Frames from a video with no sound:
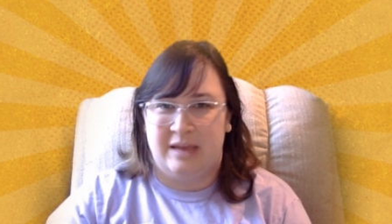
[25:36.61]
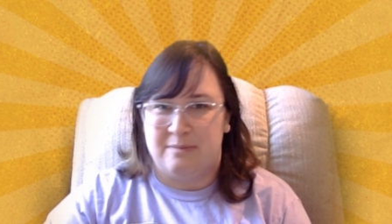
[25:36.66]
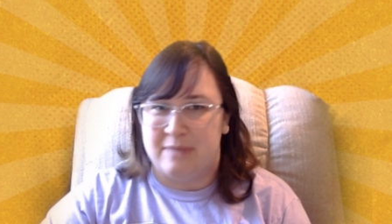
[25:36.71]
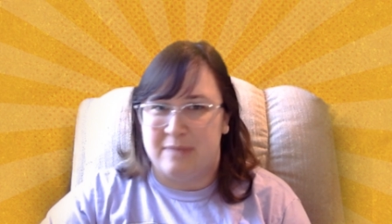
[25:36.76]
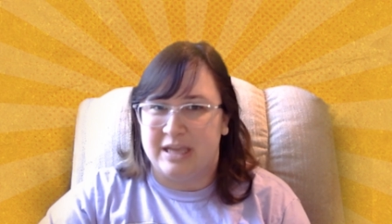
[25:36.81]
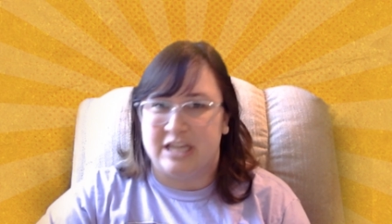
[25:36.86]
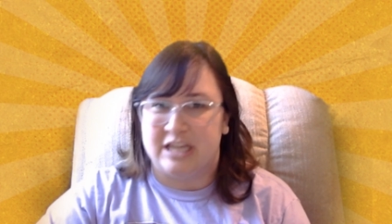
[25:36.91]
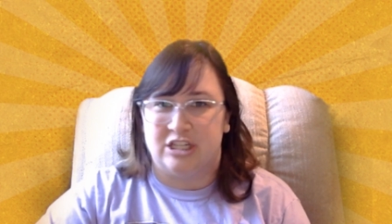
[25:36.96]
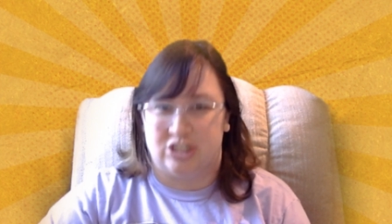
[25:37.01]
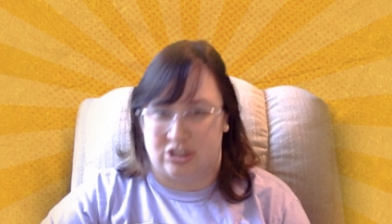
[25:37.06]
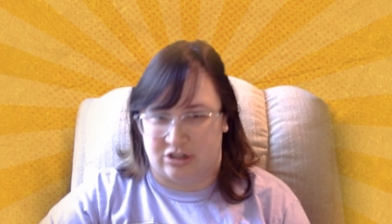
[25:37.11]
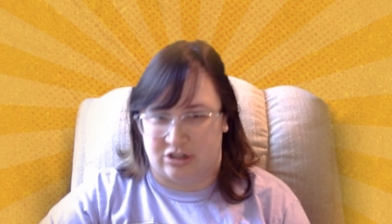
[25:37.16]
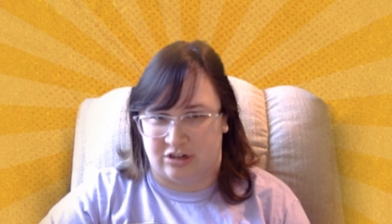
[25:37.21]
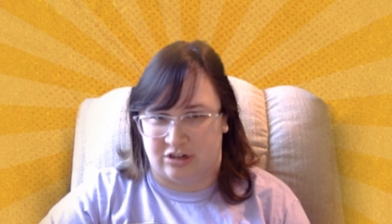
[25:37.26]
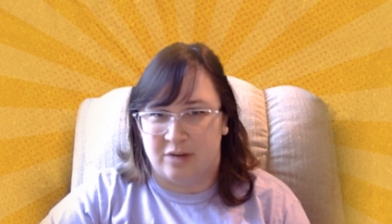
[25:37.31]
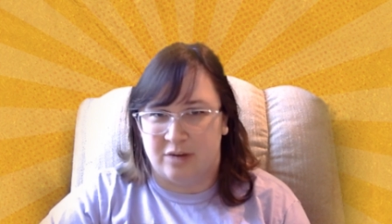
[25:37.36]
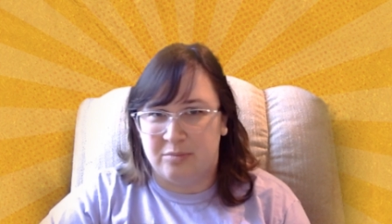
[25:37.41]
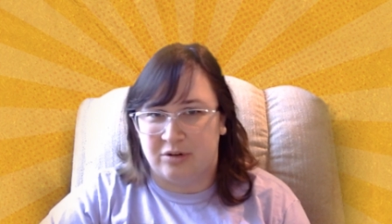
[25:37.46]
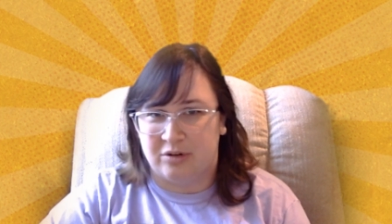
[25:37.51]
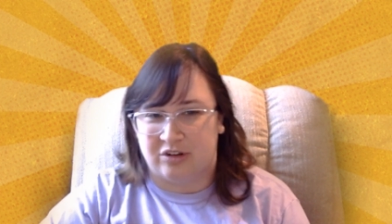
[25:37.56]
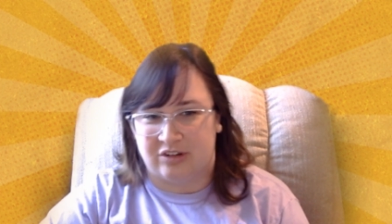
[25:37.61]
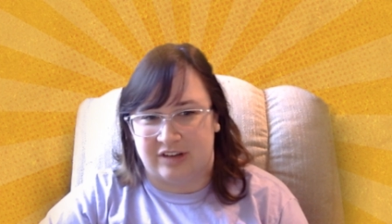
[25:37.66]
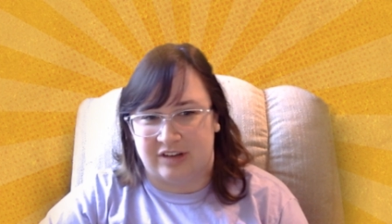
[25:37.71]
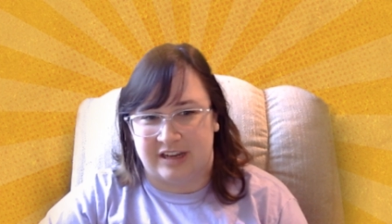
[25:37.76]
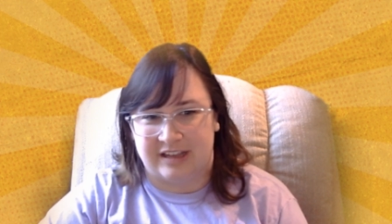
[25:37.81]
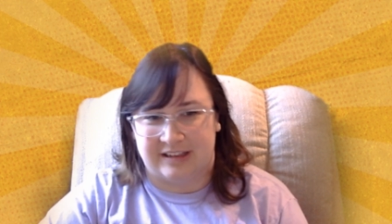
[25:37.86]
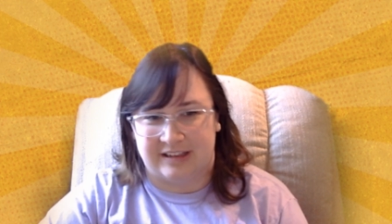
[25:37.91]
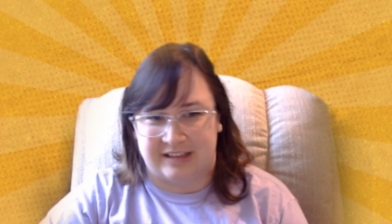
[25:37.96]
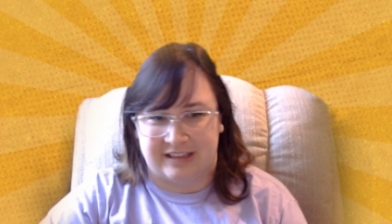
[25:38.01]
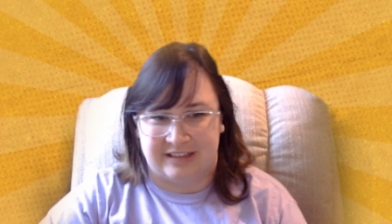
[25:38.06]
making sure your numbers
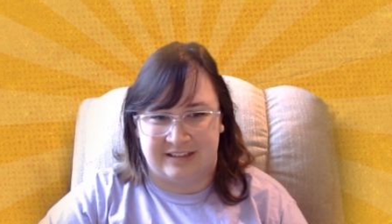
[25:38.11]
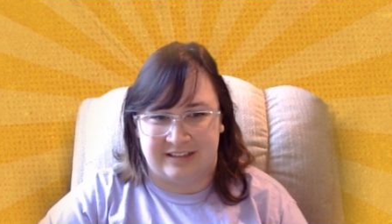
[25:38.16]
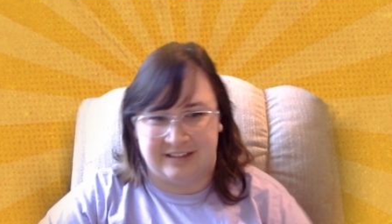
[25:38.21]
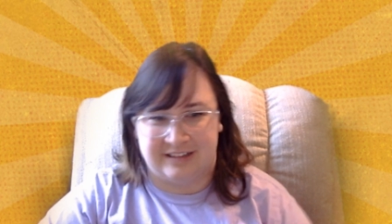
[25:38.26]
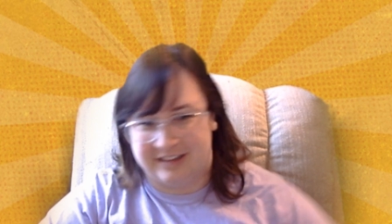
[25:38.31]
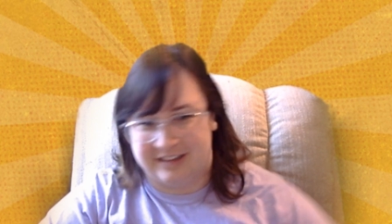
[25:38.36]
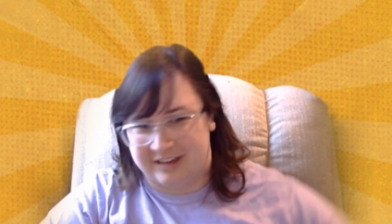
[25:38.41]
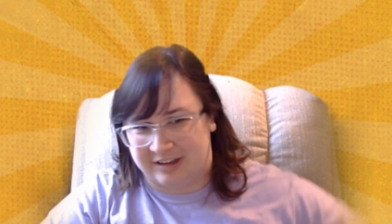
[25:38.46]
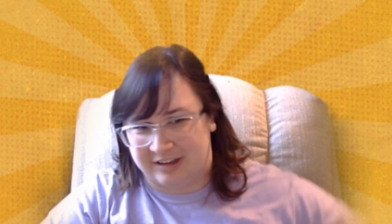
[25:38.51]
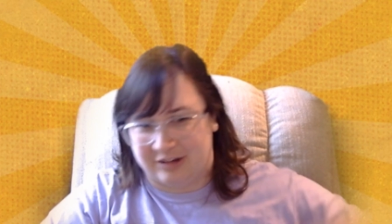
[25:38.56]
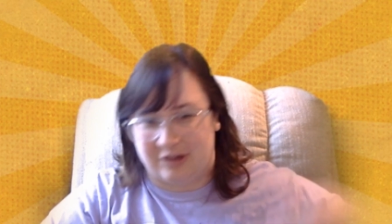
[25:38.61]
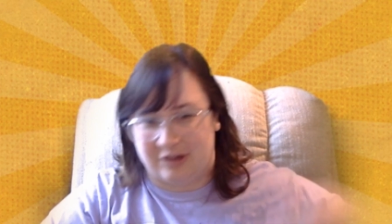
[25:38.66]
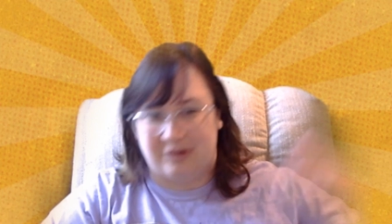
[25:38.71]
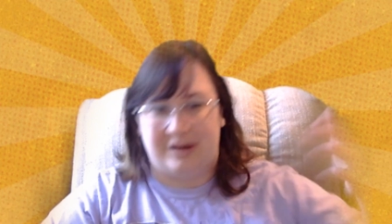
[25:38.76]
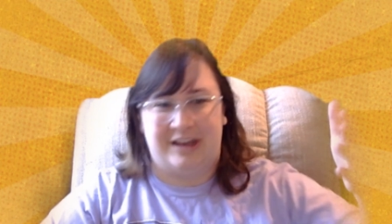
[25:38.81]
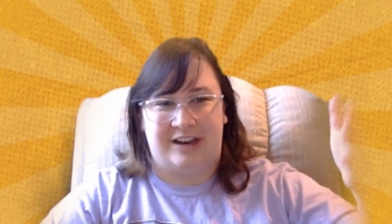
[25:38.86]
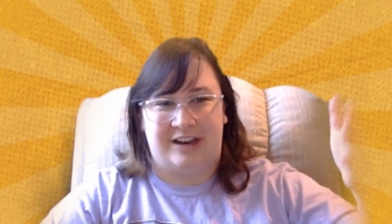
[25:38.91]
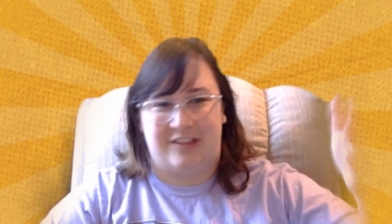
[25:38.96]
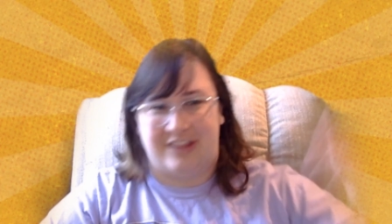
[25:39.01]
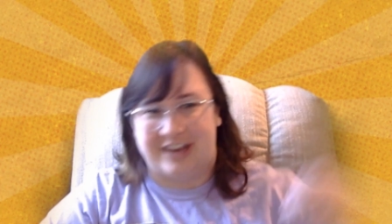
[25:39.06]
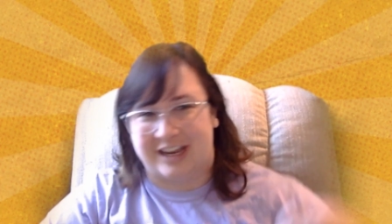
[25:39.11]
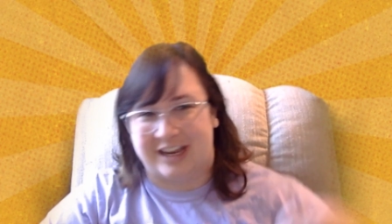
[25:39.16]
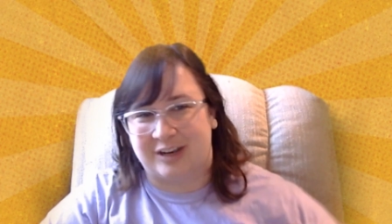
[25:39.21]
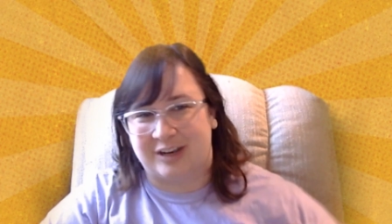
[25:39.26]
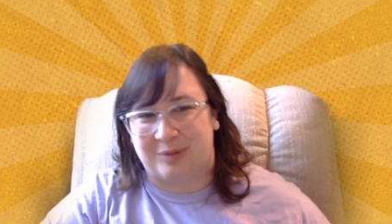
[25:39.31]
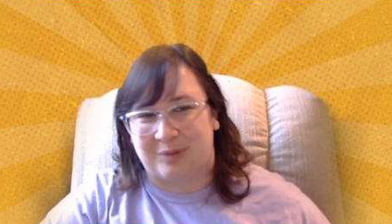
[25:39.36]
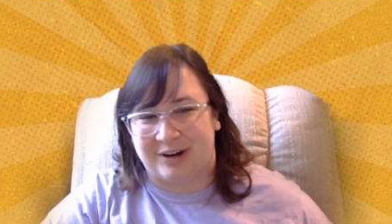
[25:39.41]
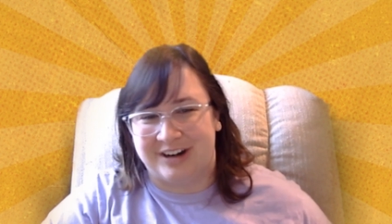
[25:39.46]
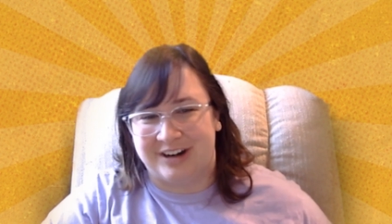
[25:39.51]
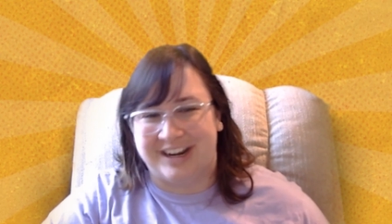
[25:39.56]
stay clean. Go ahead on the
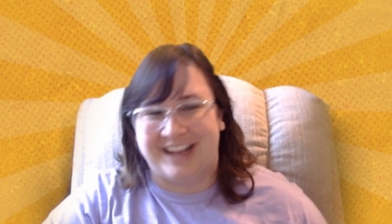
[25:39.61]
next part.